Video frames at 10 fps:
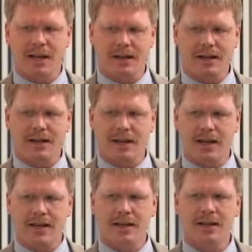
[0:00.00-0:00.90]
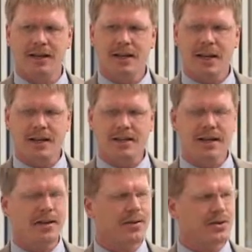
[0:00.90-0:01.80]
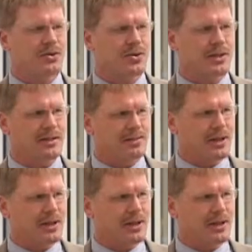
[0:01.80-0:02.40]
I think Kent and David has really